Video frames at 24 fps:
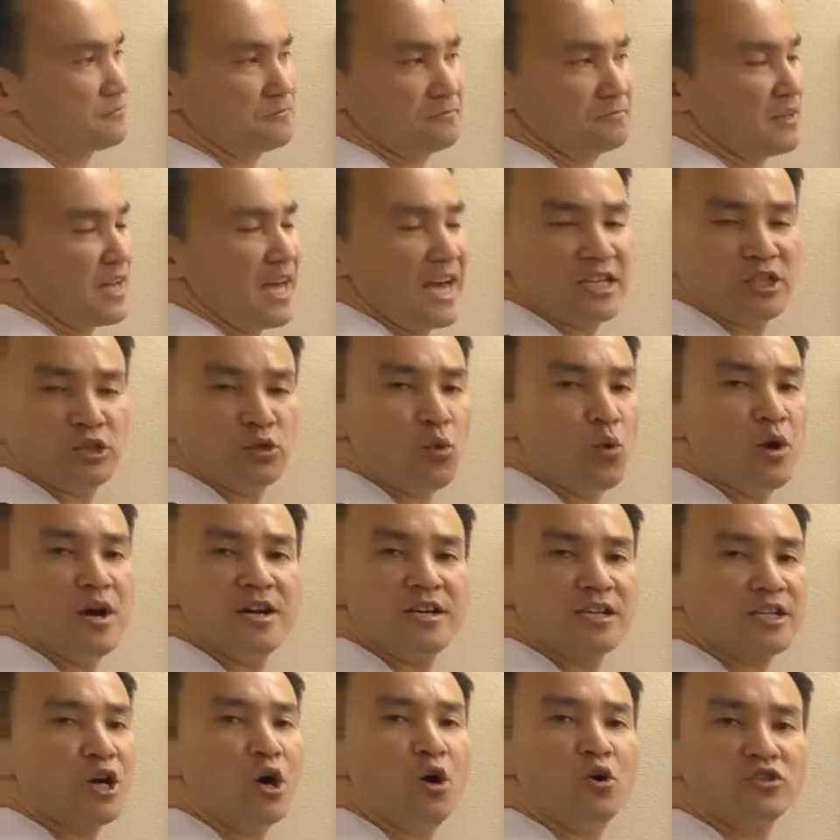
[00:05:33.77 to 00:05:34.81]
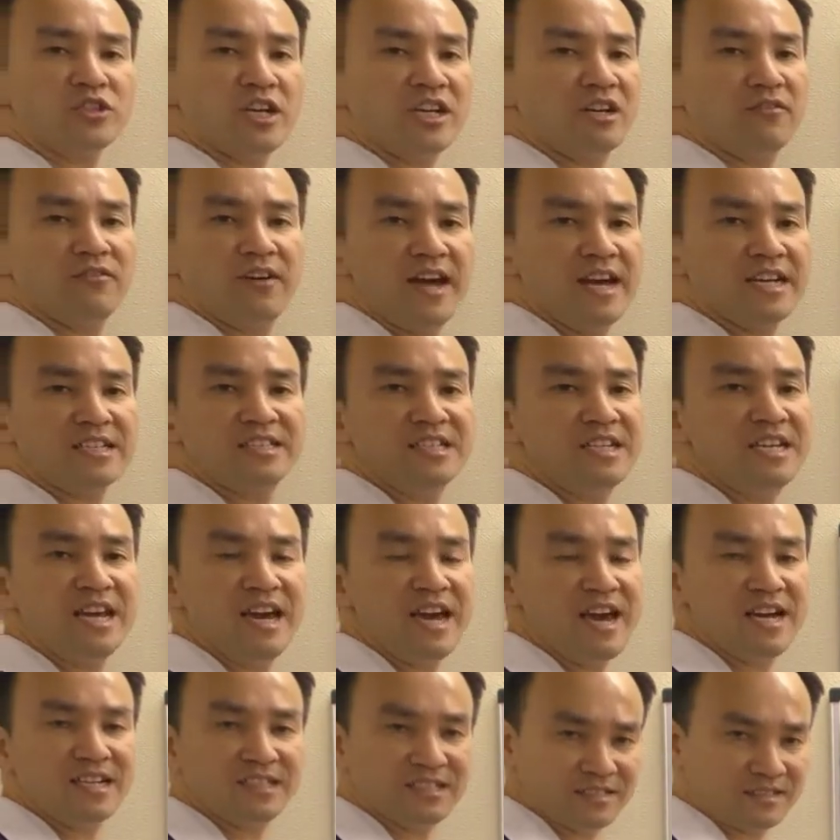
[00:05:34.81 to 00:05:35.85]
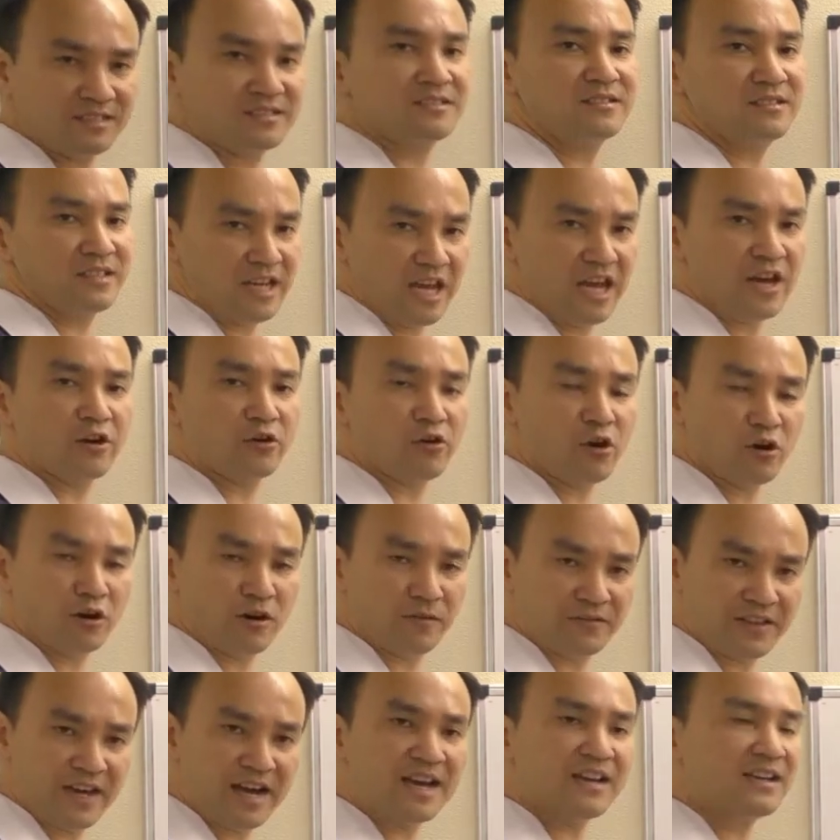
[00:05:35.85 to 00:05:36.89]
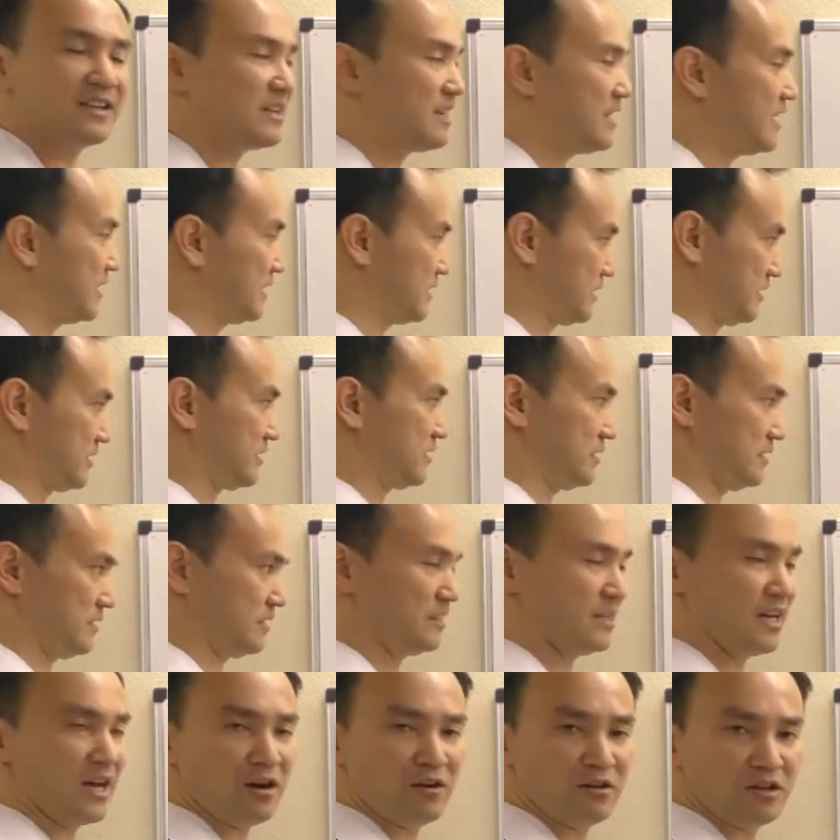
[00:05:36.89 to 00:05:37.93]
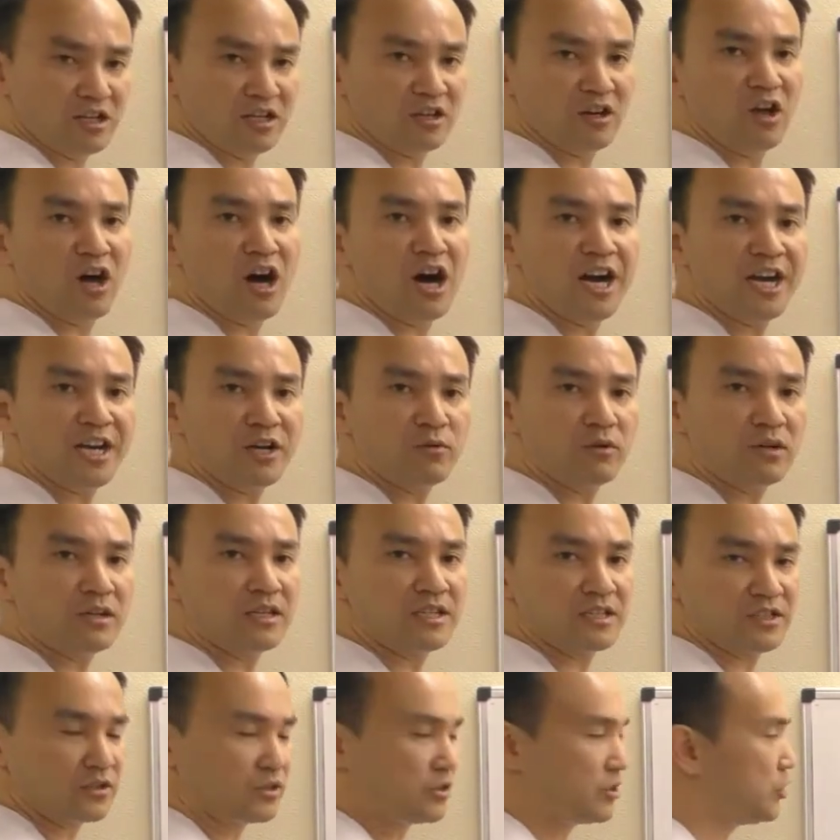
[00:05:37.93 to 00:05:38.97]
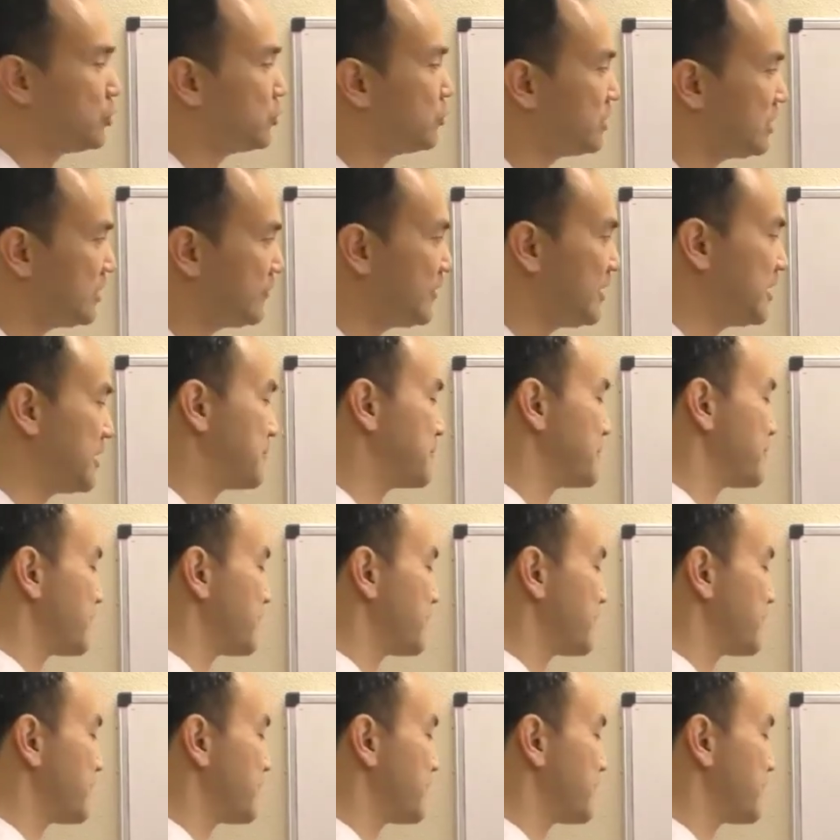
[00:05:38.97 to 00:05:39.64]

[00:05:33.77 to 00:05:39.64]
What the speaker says: x squared cosine of x dx, the integral of that is now aligned with this UDV.